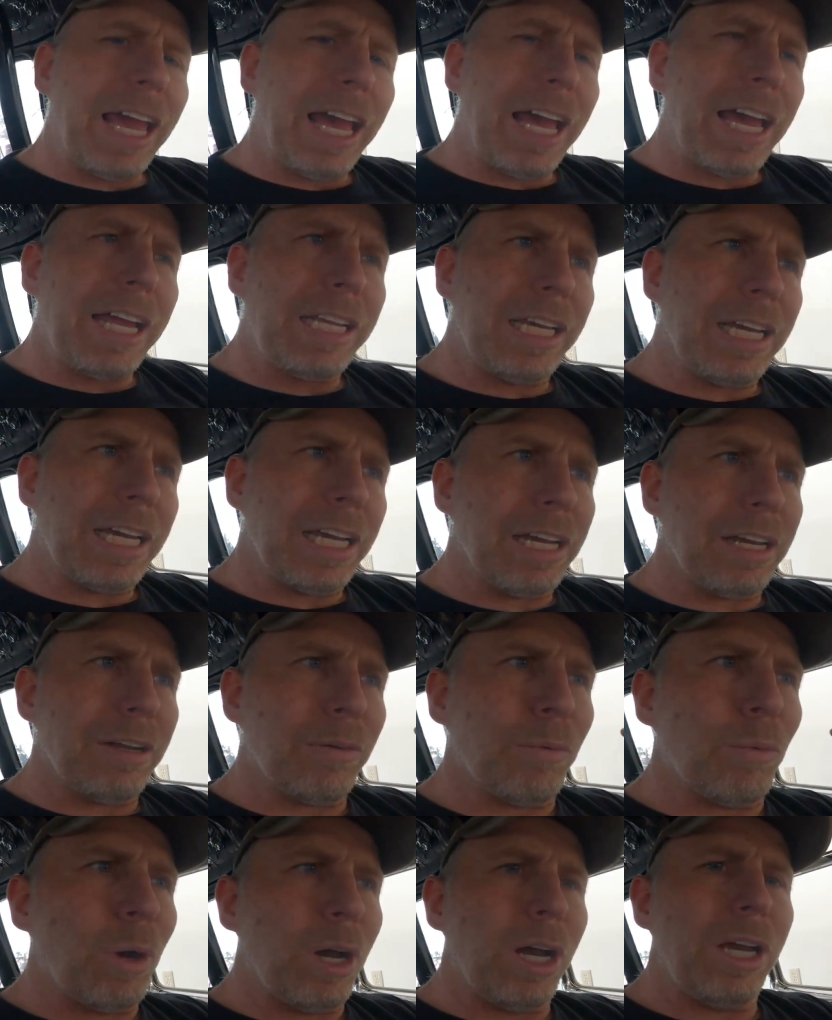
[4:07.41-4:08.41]
had
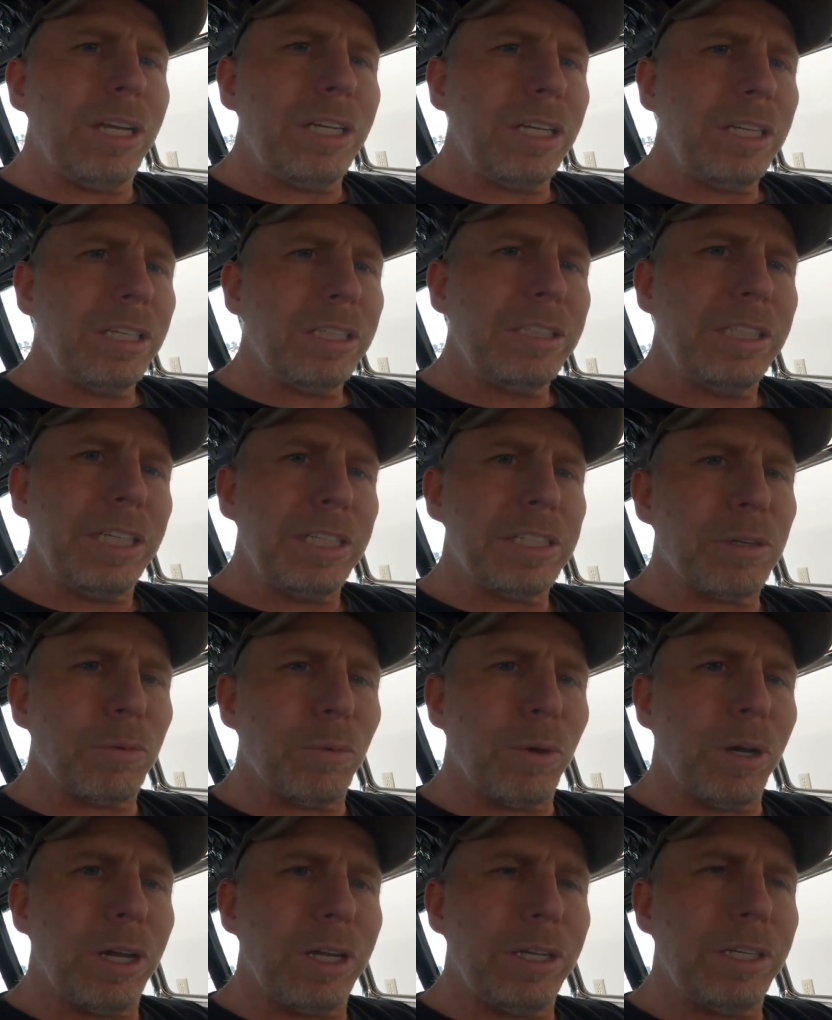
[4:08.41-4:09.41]
one
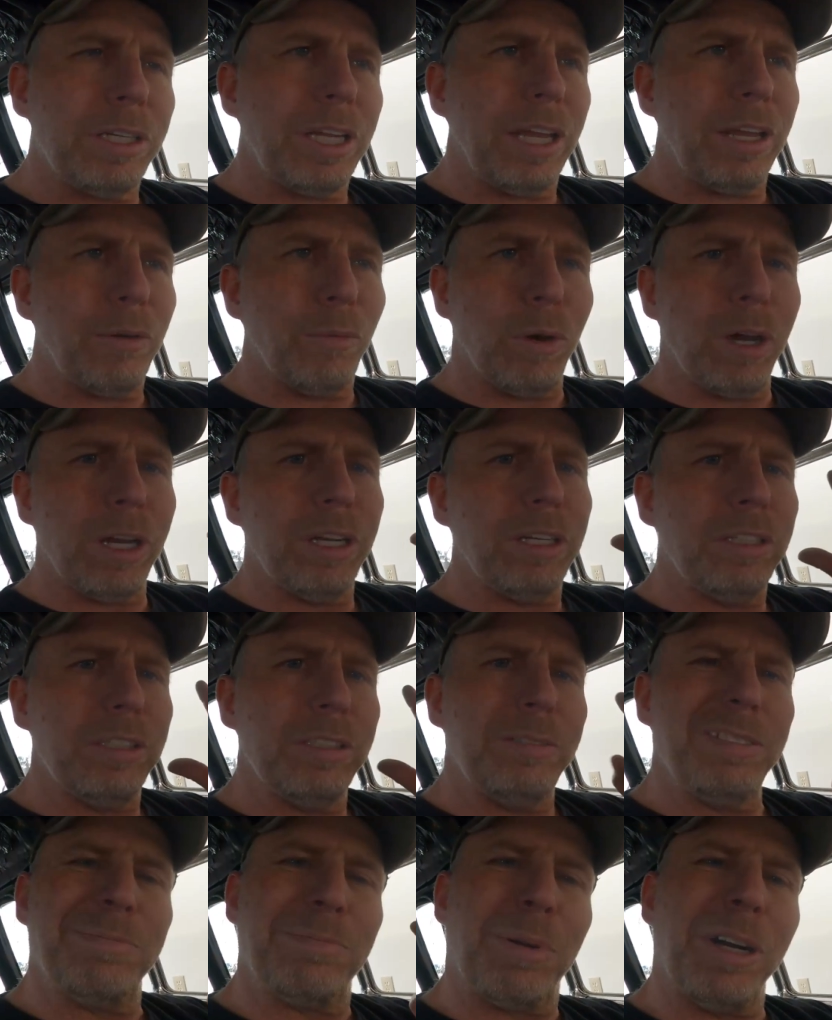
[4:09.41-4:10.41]
decent one and one
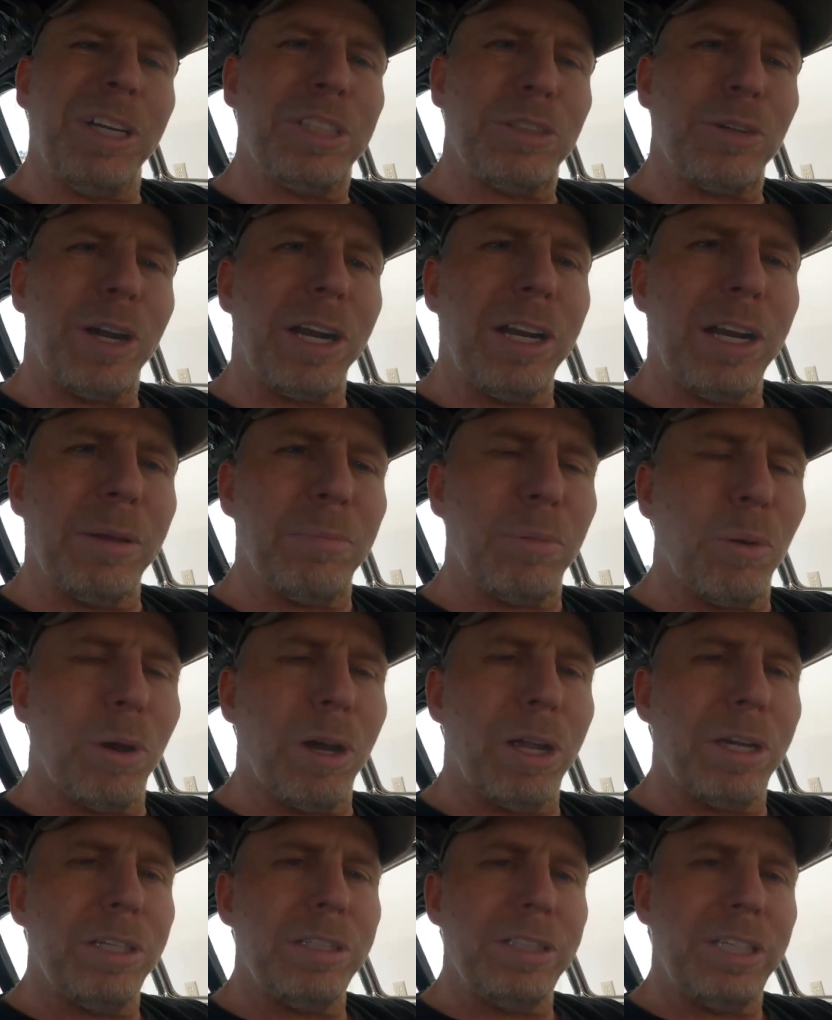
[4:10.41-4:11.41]
pretty shredded up
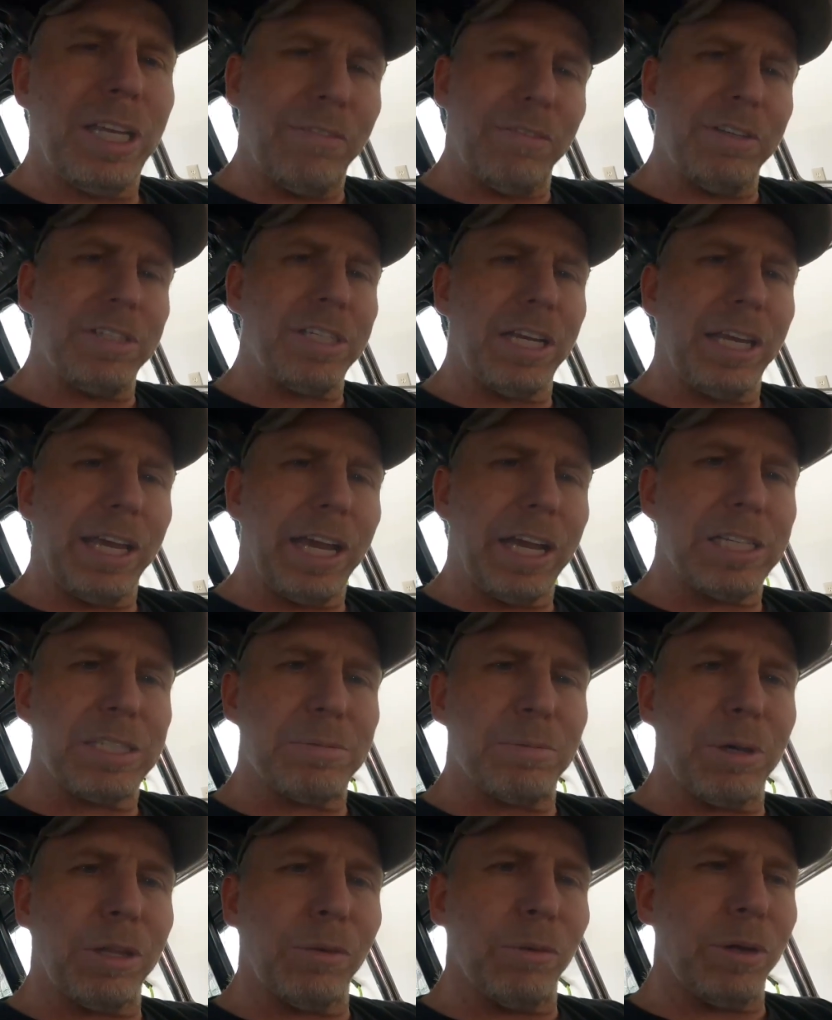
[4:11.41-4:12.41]
one. David said he had
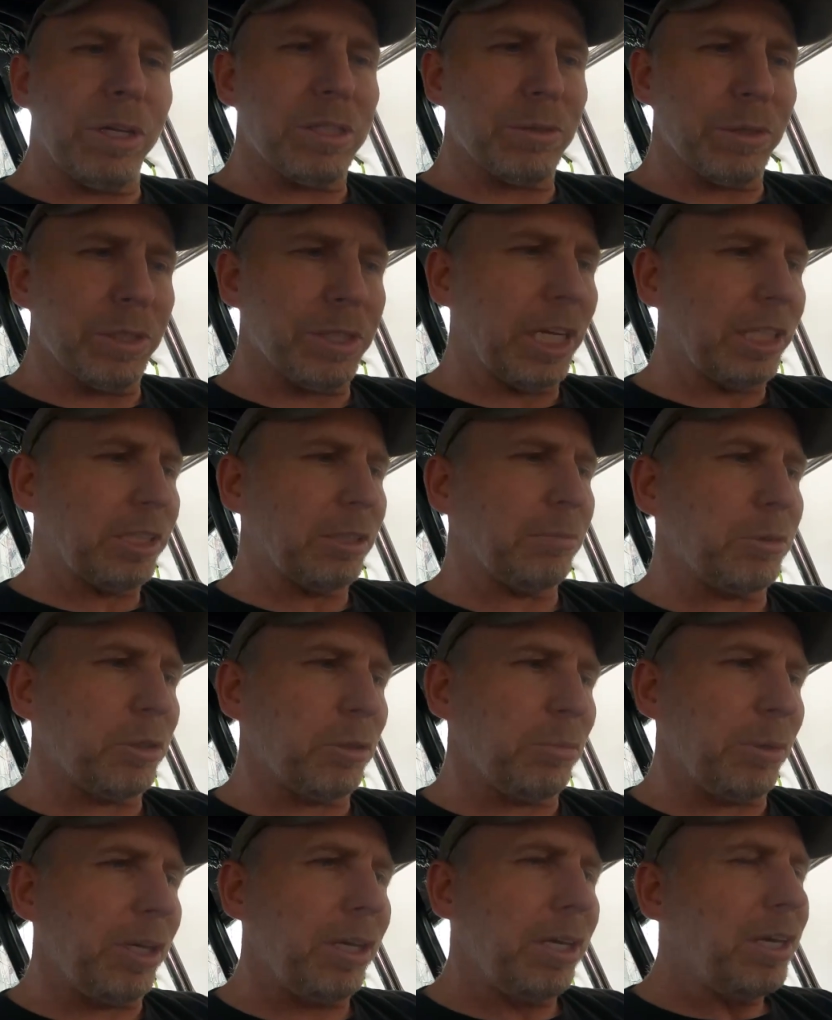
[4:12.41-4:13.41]
some other ones, so he sent them
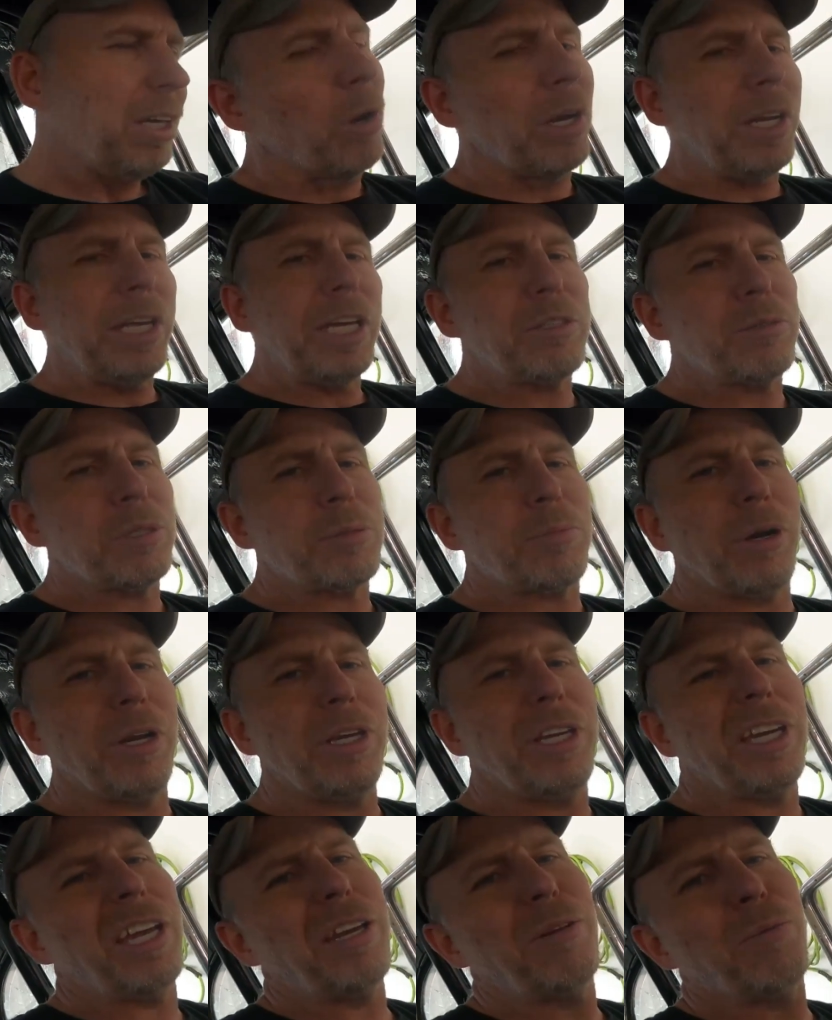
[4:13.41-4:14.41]
to me. One of his was
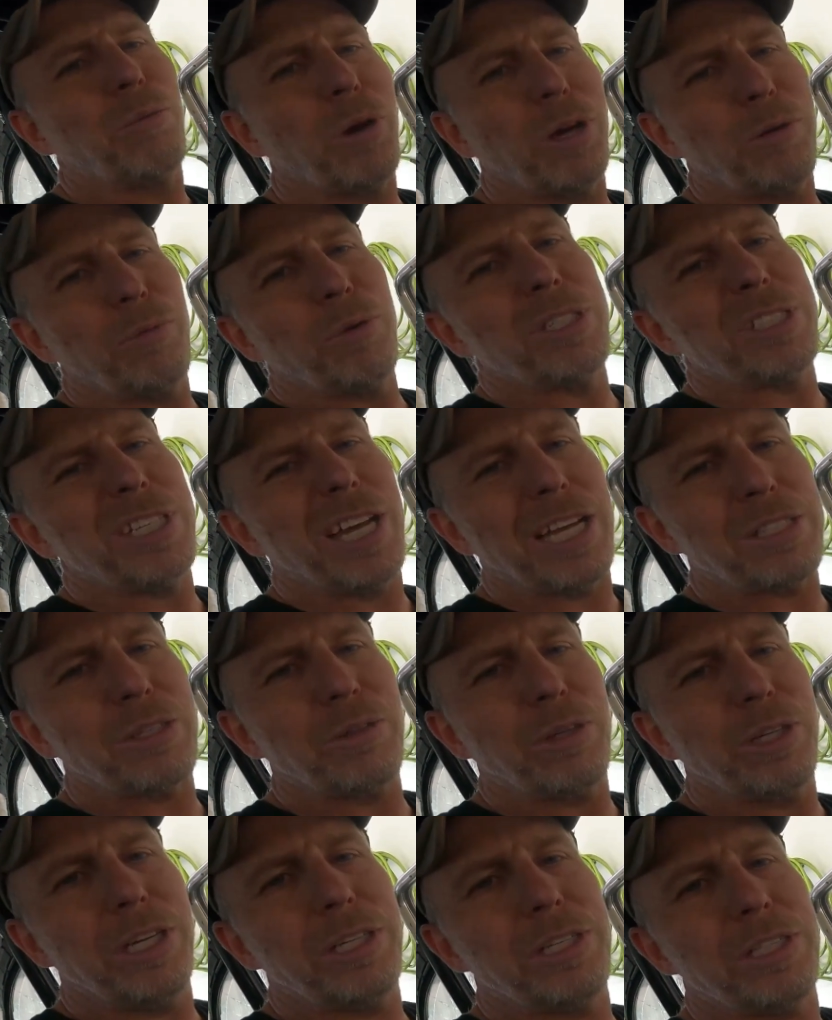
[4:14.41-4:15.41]
pretty good and one was not
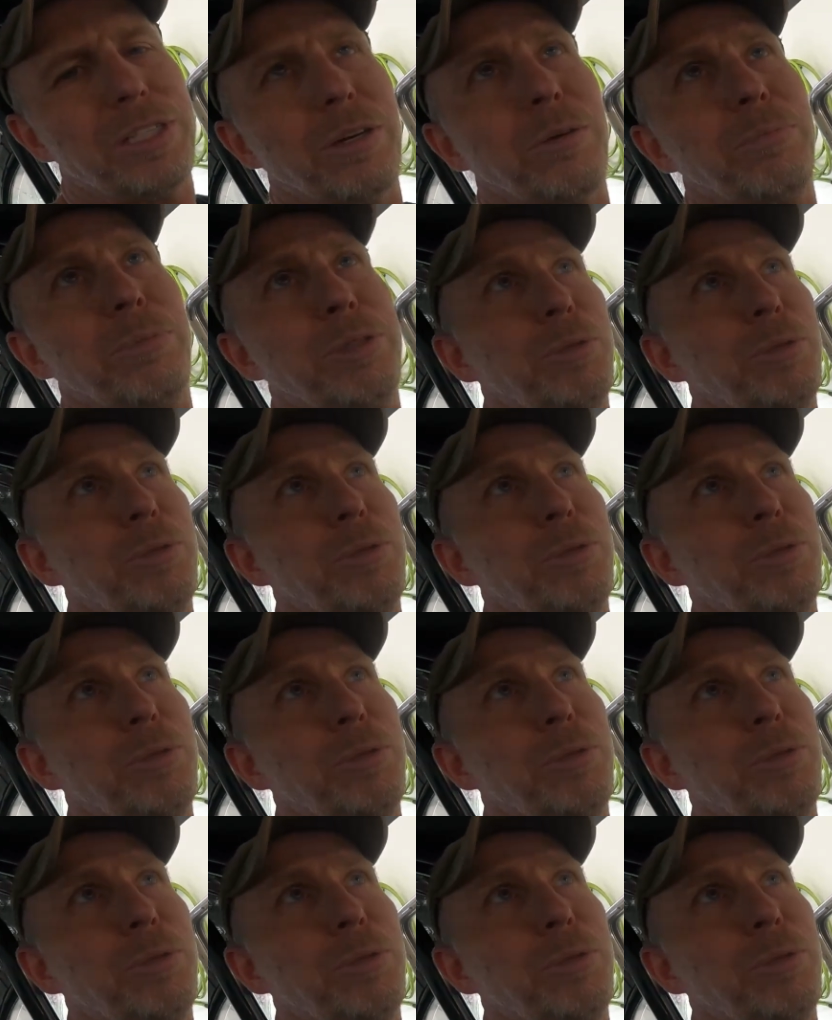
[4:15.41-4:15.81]
so good, so